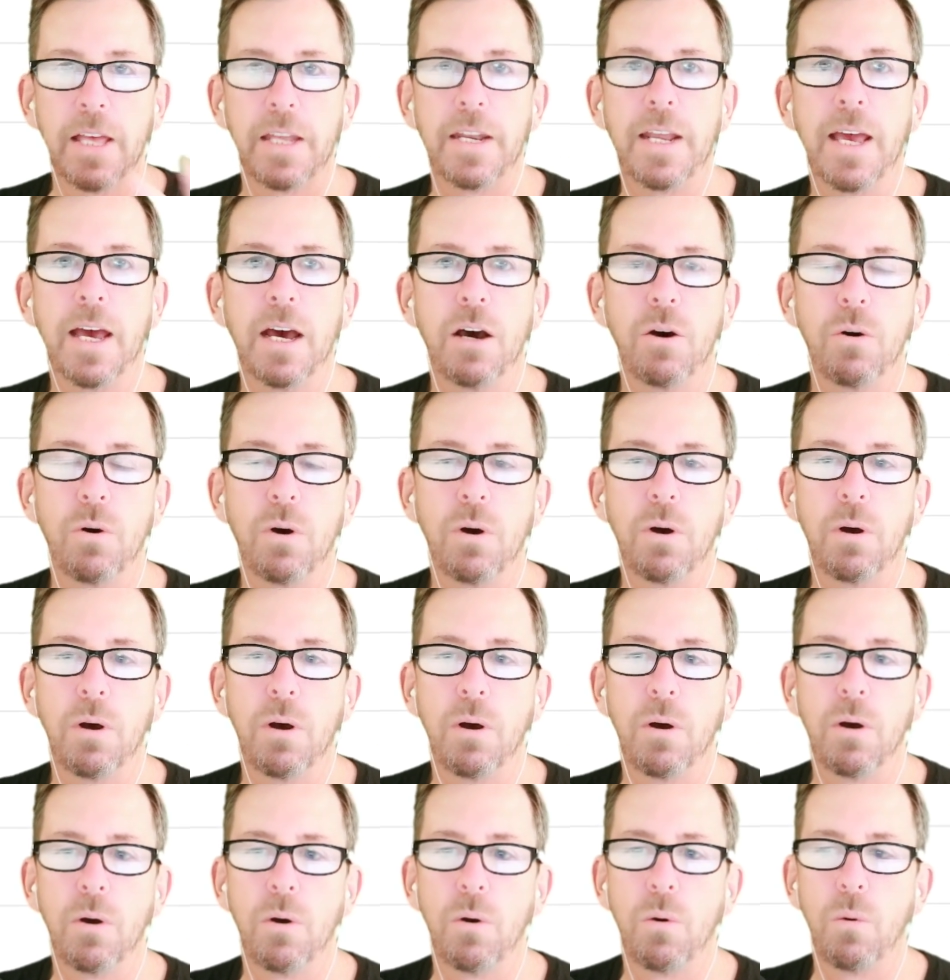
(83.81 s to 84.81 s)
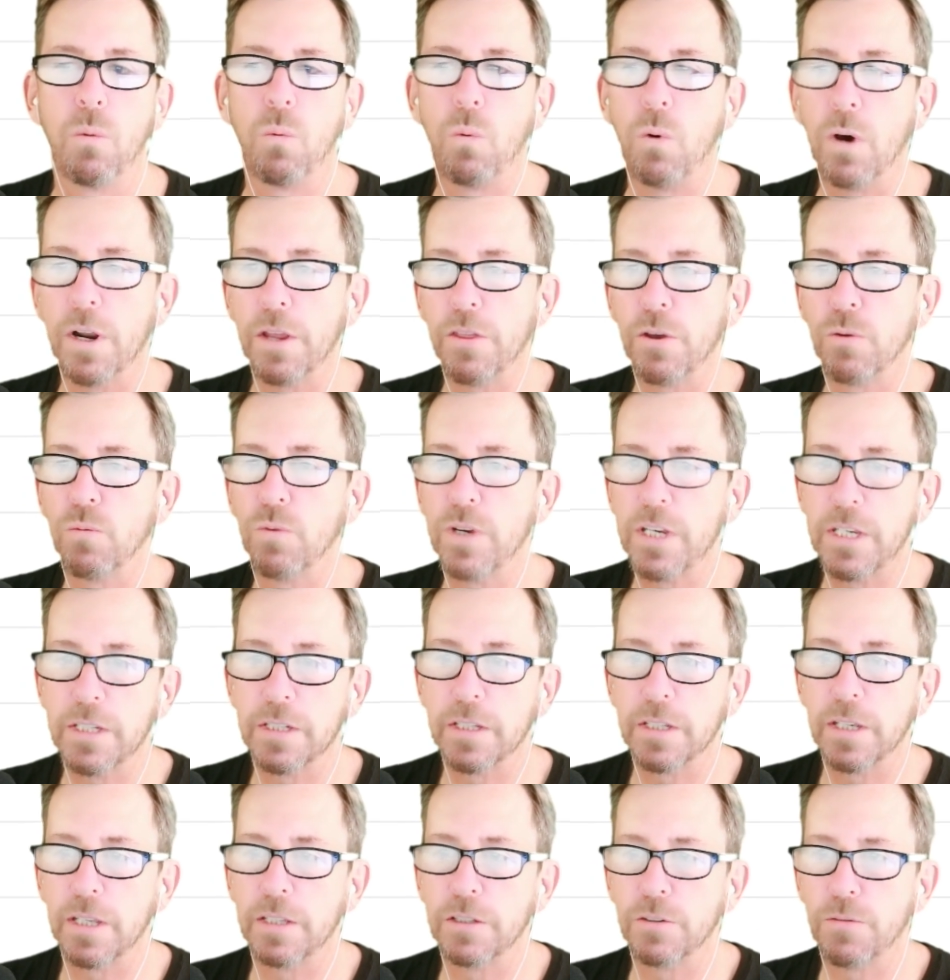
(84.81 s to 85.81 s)
Now, one of the
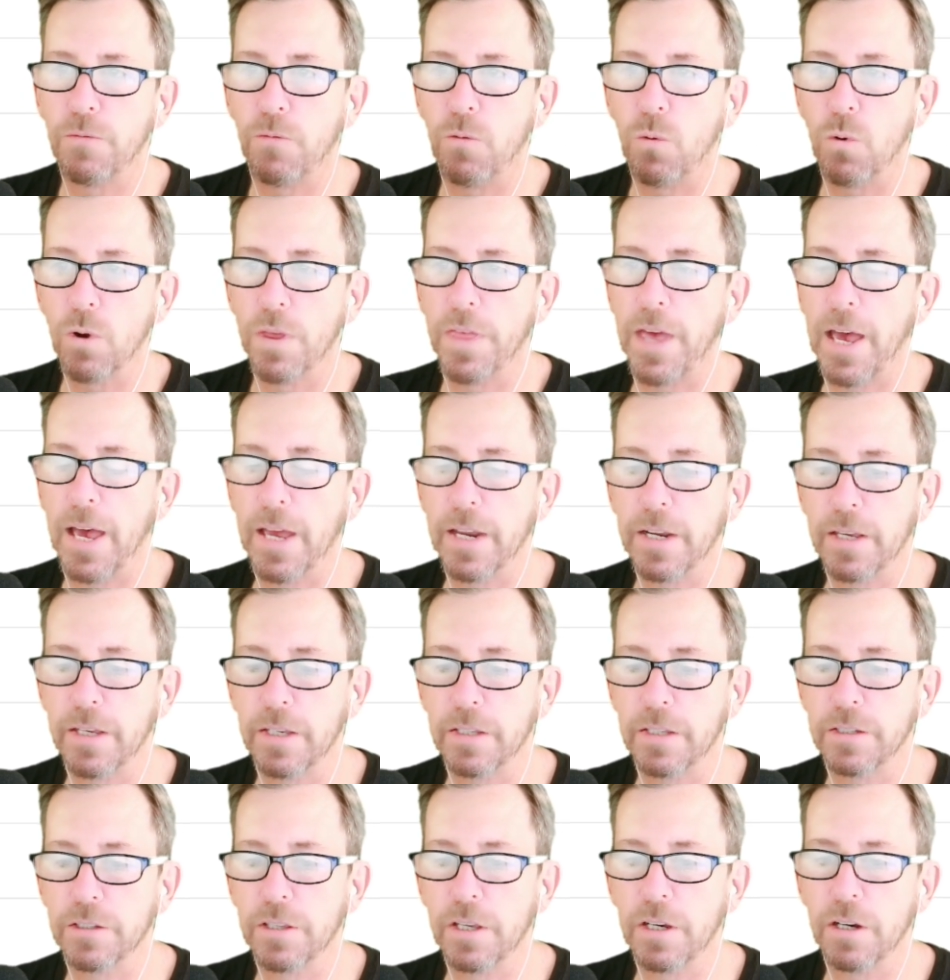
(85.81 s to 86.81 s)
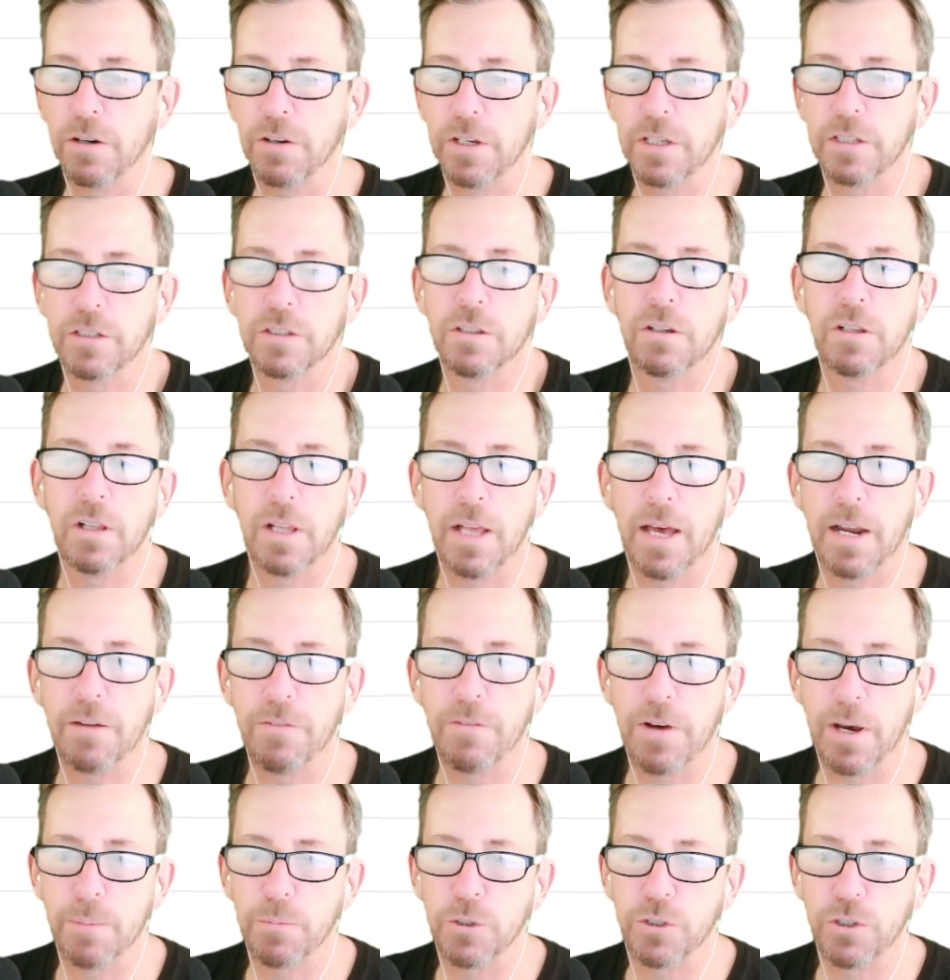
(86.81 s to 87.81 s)
reasons for that is there is still a lot of
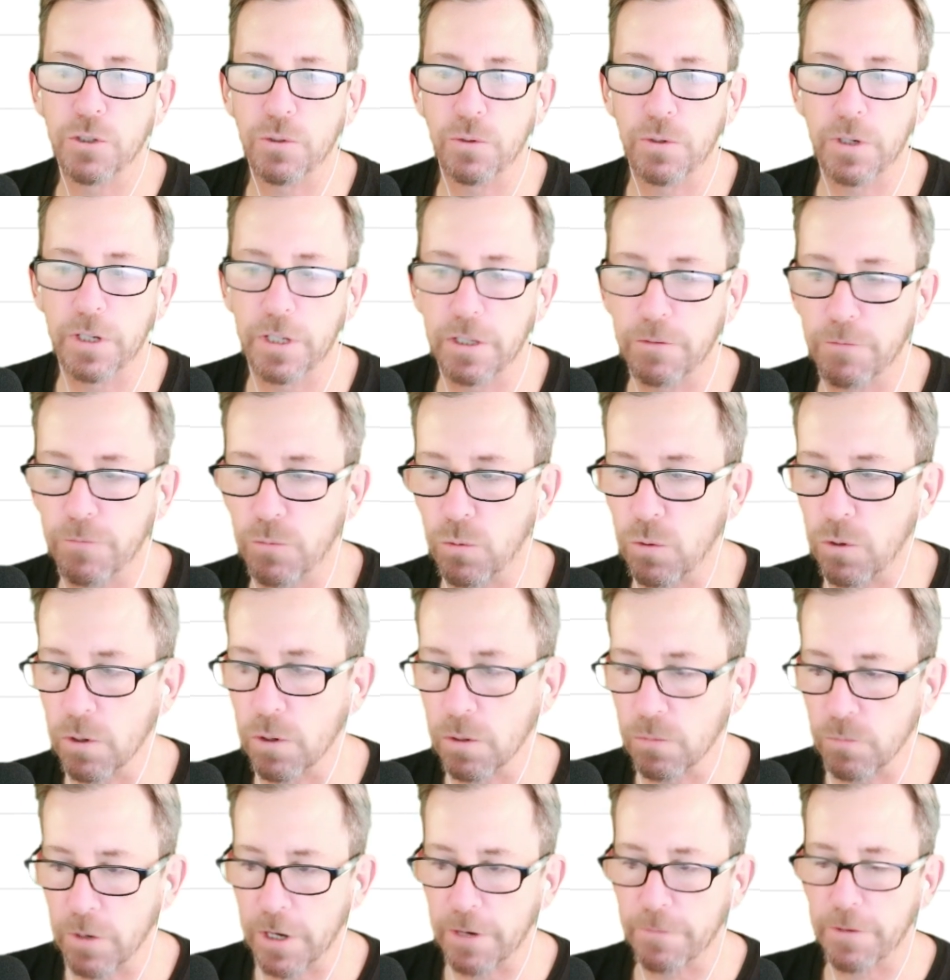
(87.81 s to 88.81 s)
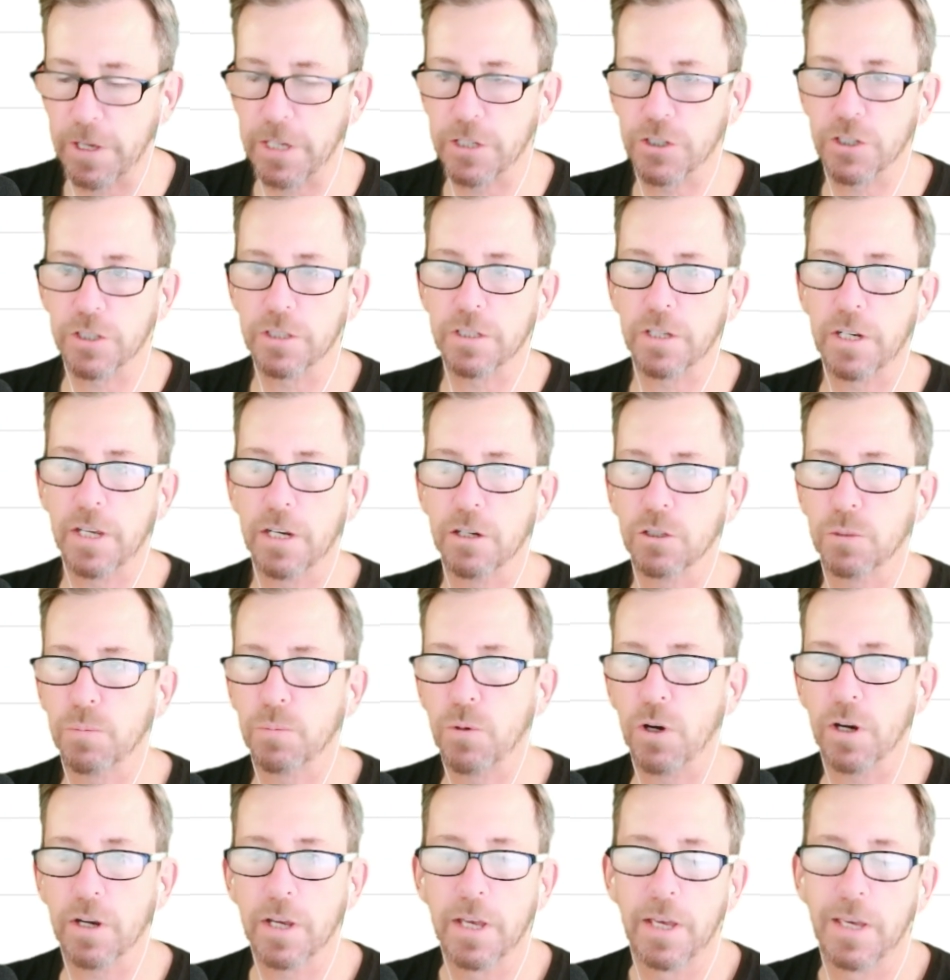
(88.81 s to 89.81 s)
opportunity for renovations in Harris
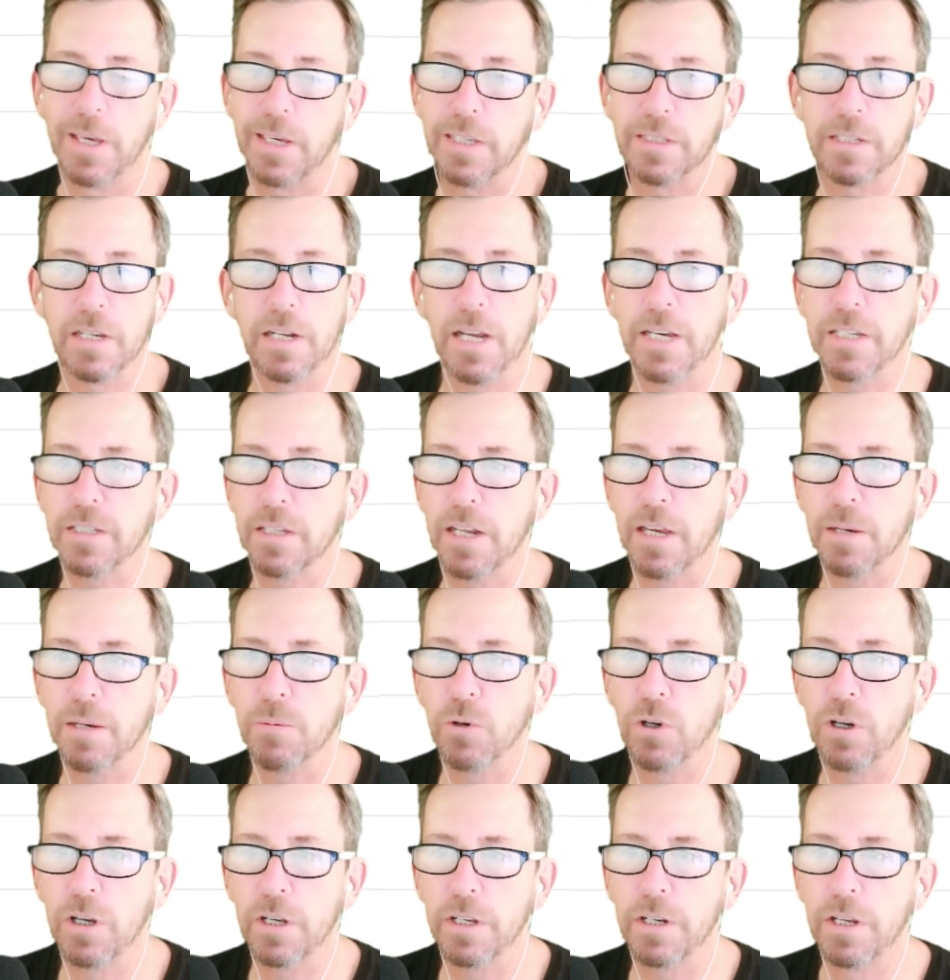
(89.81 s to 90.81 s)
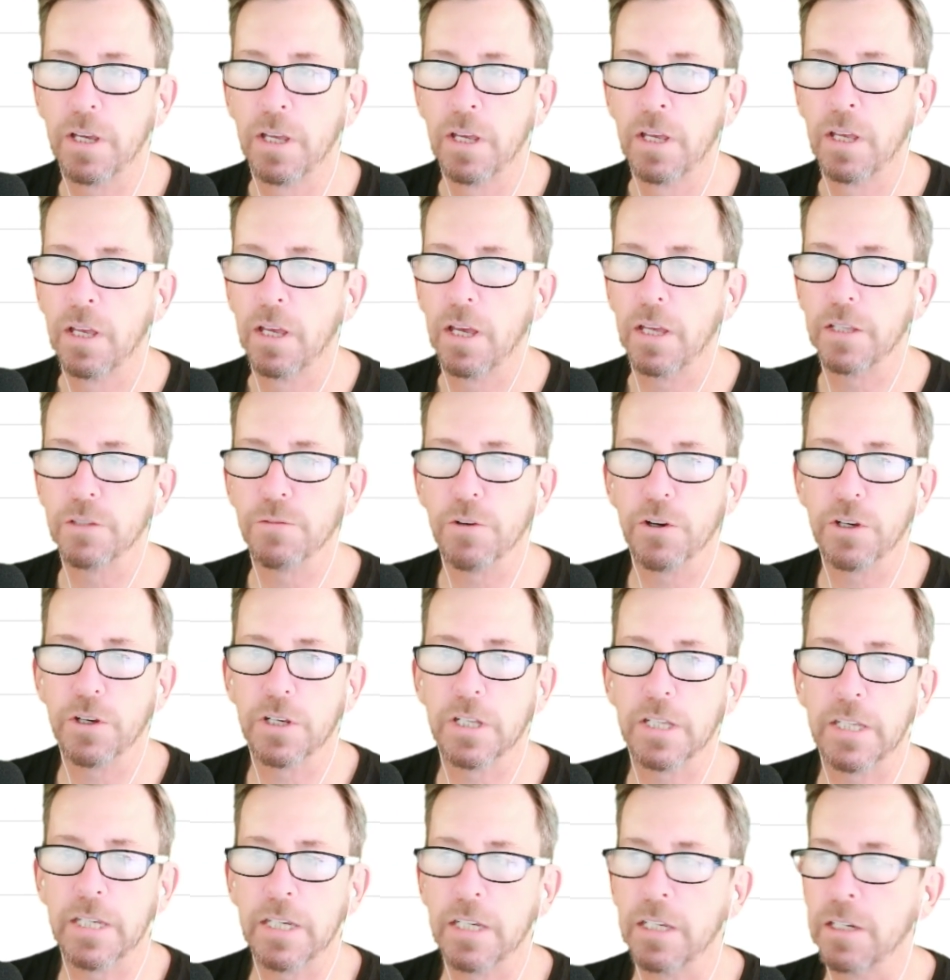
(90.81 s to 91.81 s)
Park. It's a nice neighborhood. It's very
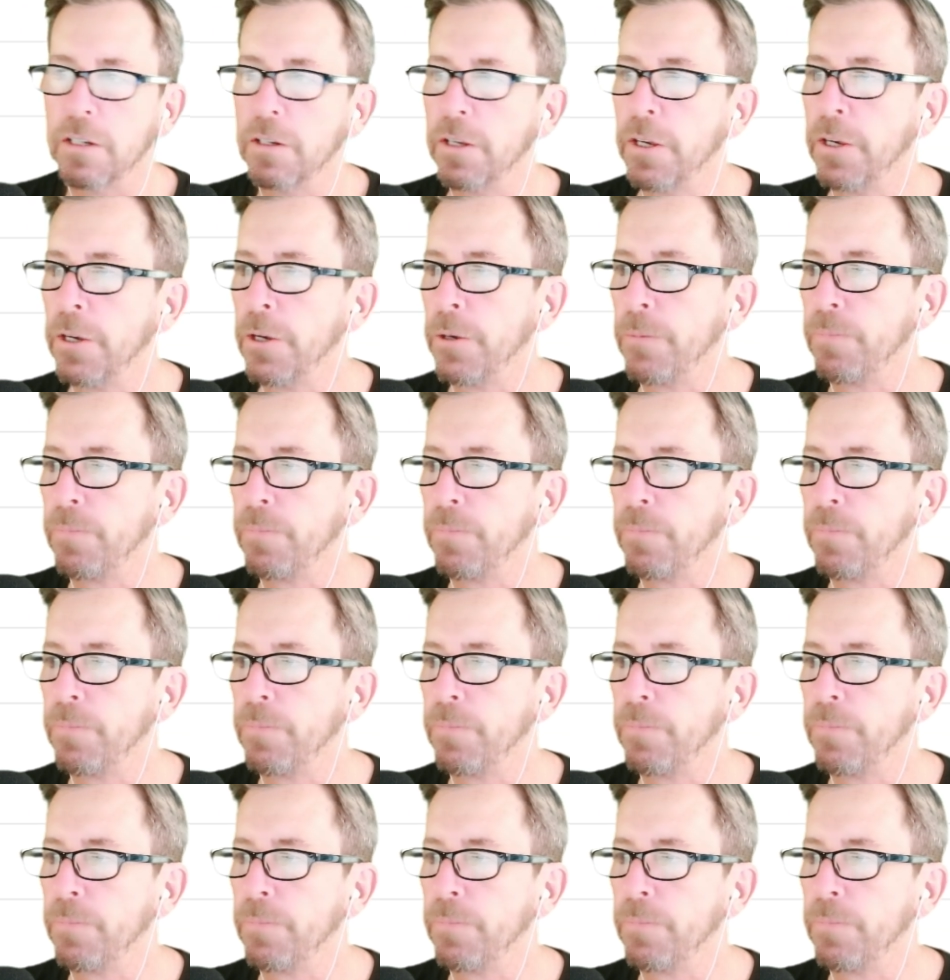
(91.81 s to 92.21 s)
clean.